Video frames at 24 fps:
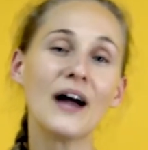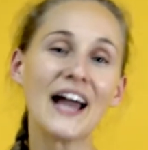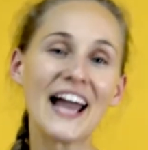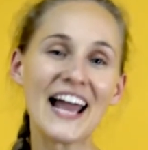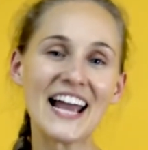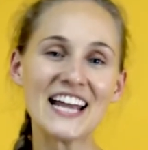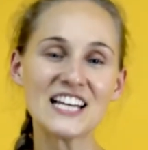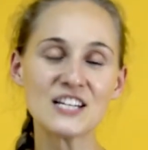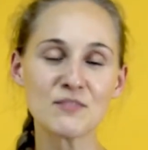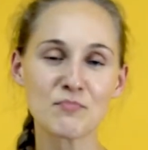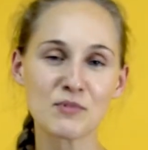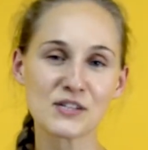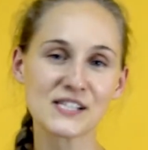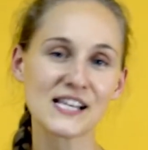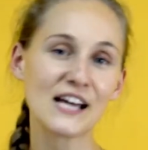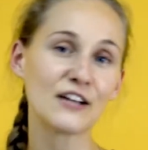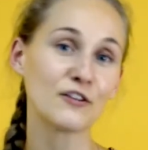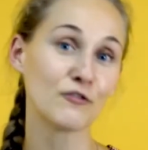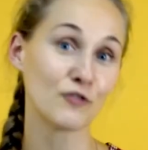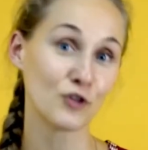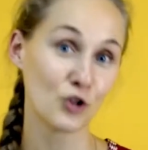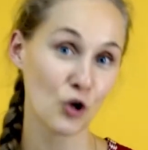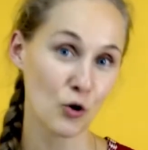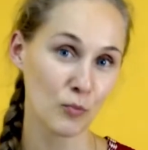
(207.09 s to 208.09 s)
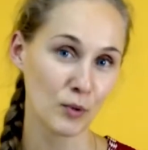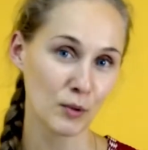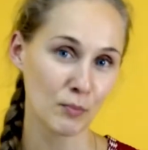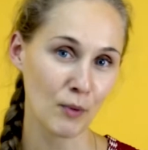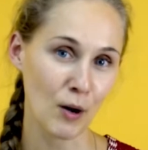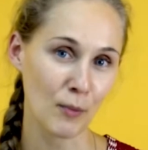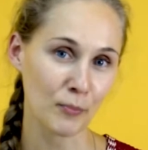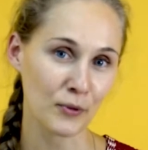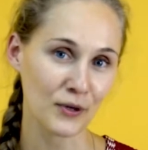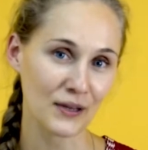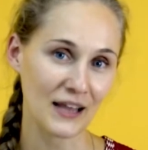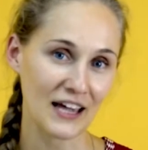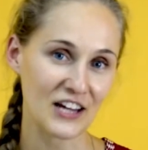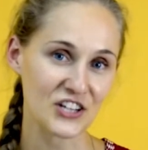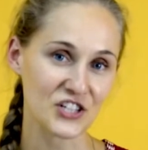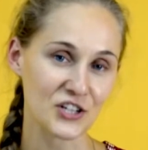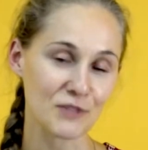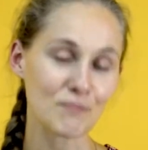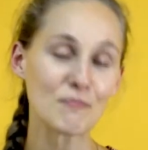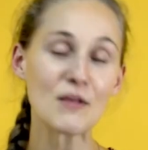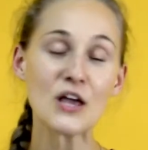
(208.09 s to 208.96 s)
80% of global population.